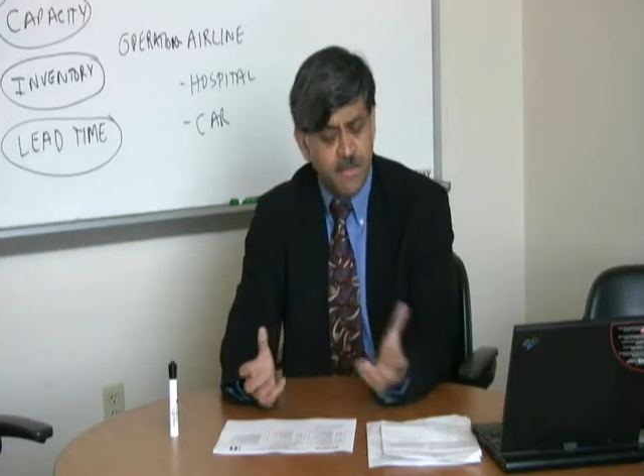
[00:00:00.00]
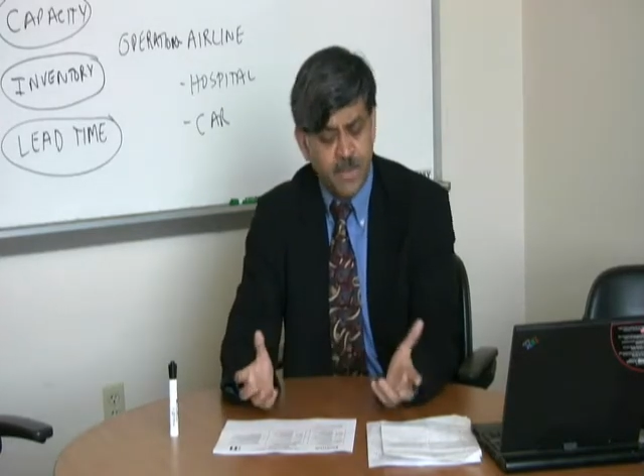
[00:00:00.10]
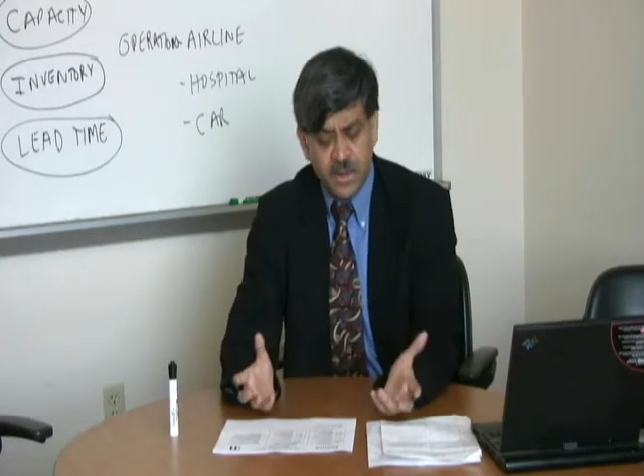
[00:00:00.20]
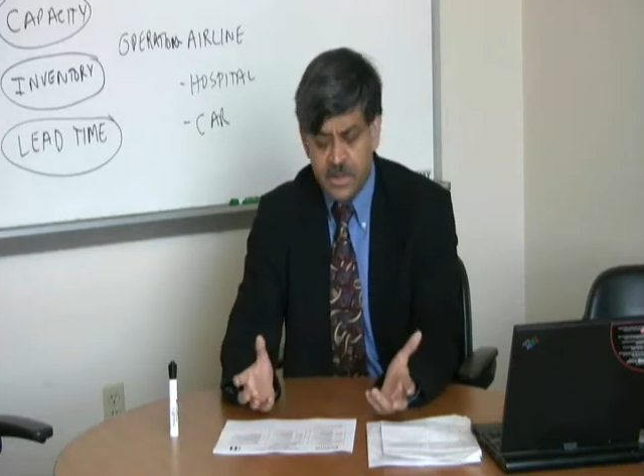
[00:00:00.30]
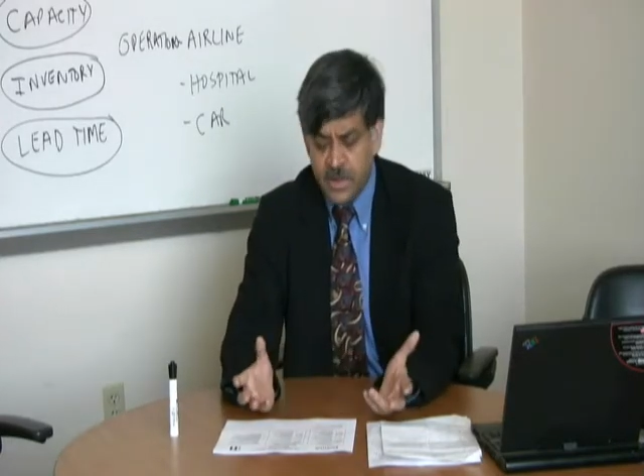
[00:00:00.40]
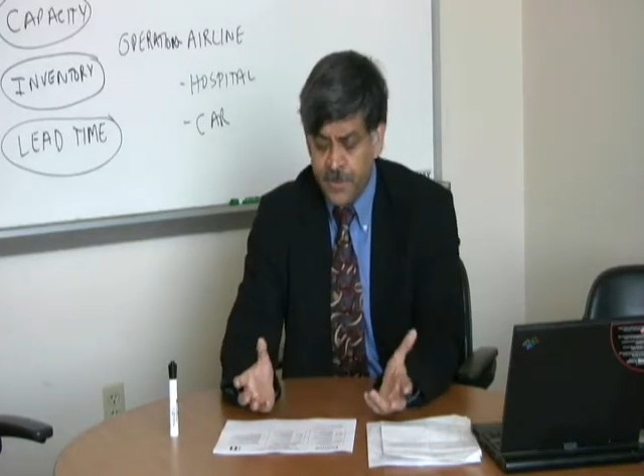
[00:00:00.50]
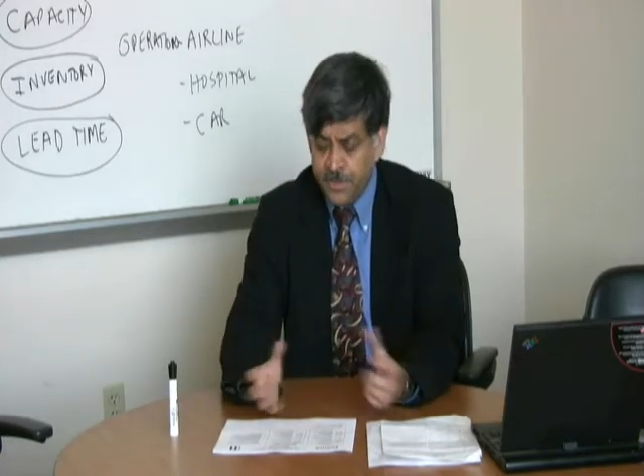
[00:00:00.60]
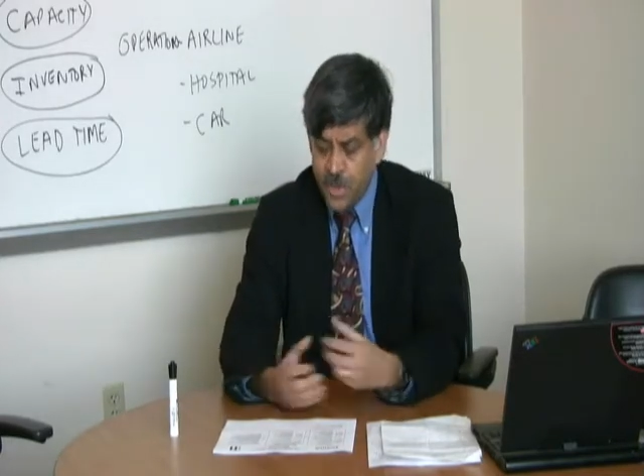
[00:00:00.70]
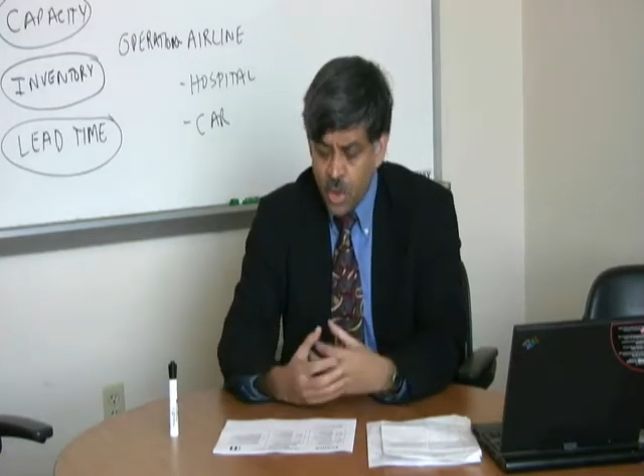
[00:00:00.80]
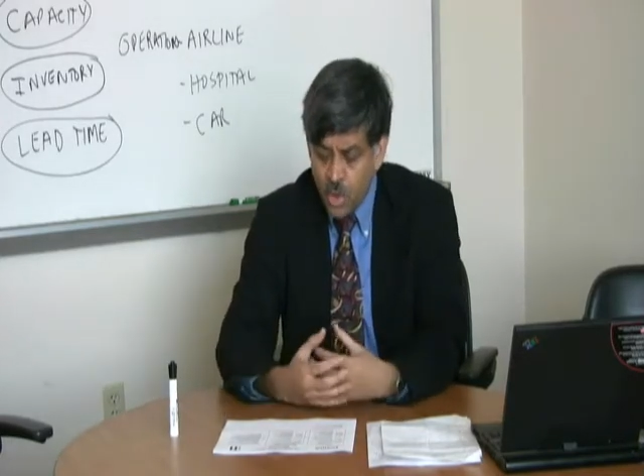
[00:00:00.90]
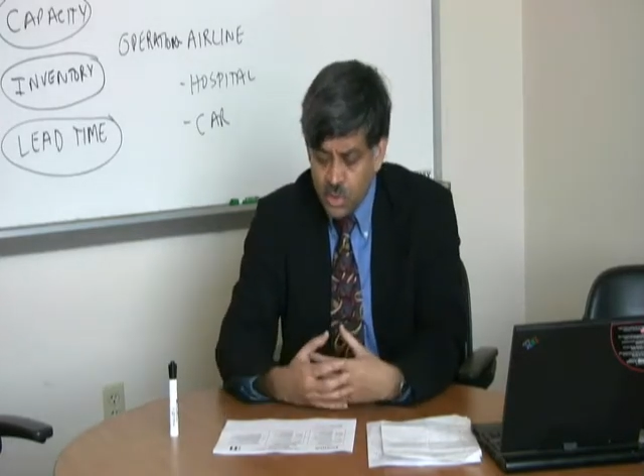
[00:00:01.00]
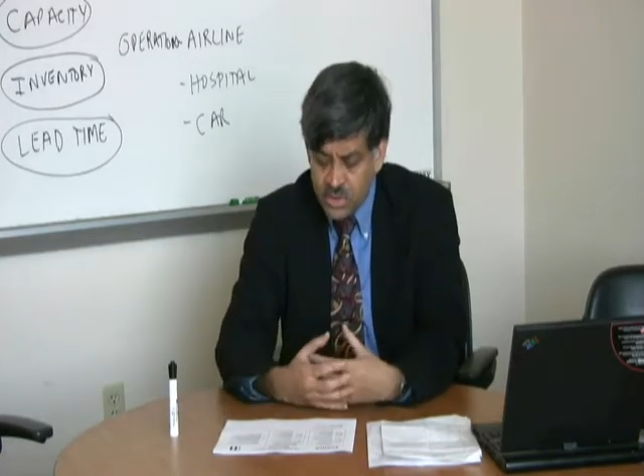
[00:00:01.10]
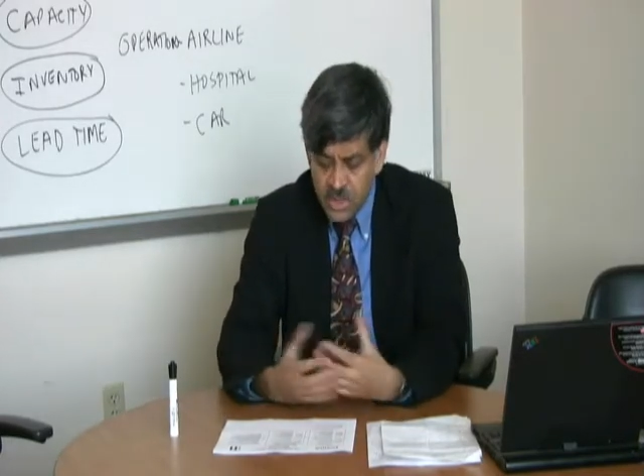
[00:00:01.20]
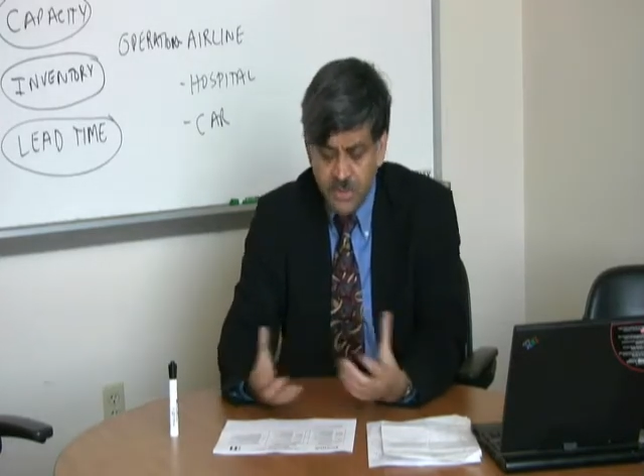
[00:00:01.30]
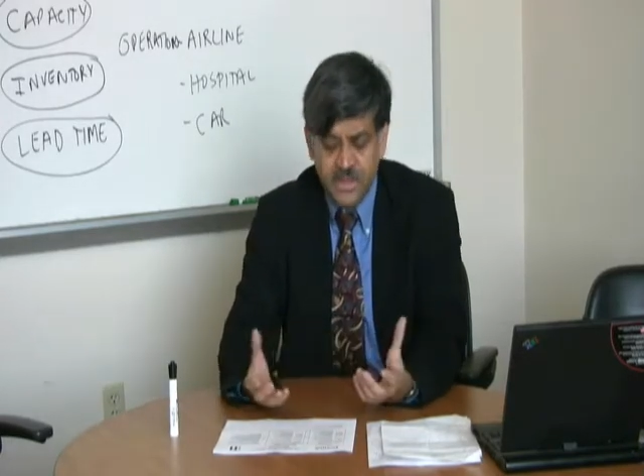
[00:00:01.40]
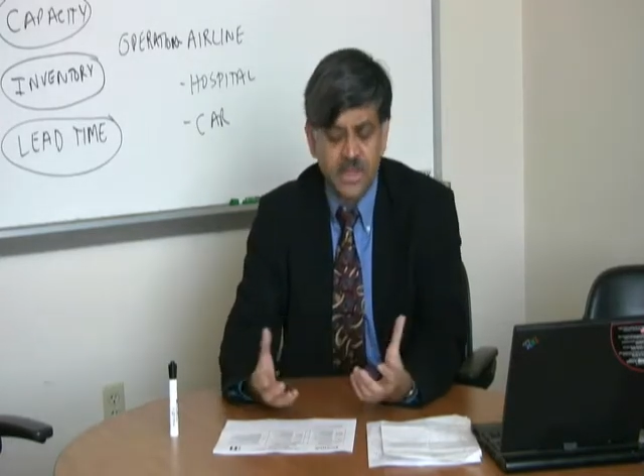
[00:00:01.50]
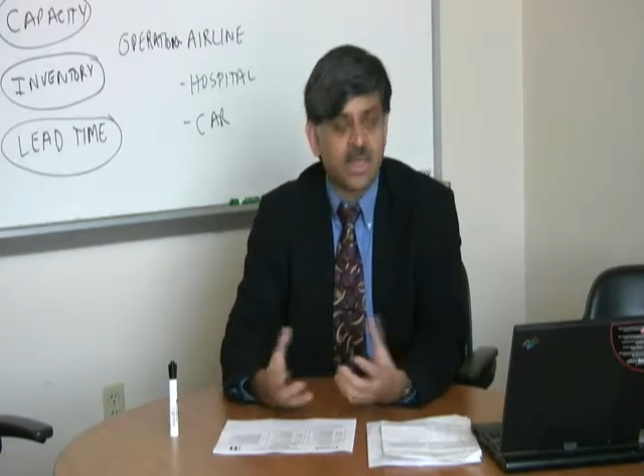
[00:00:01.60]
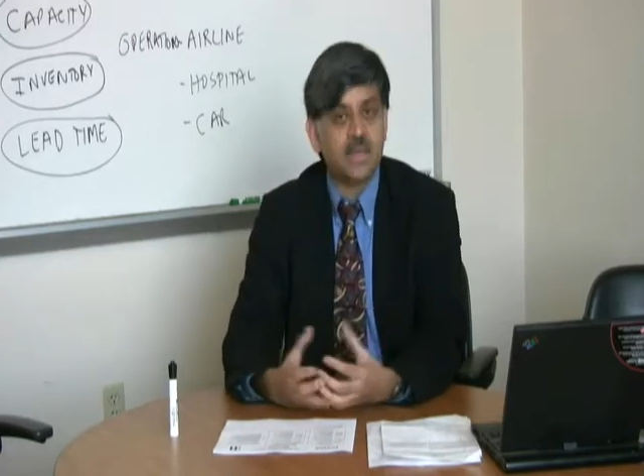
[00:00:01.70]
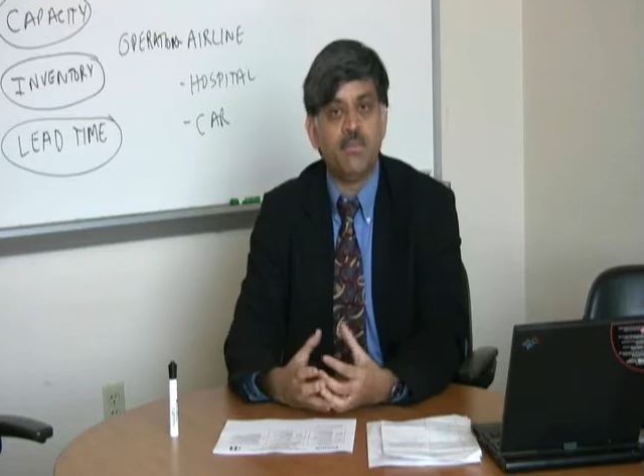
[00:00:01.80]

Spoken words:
But typically,